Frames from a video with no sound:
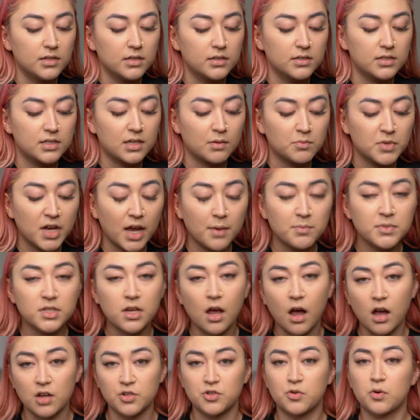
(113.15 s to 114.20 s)
Sometimes
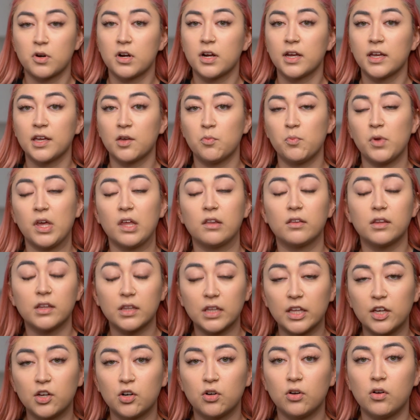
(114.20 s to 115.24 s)
contouring can be a
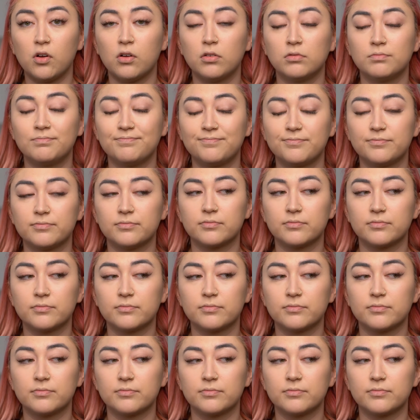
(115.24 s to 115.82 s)
little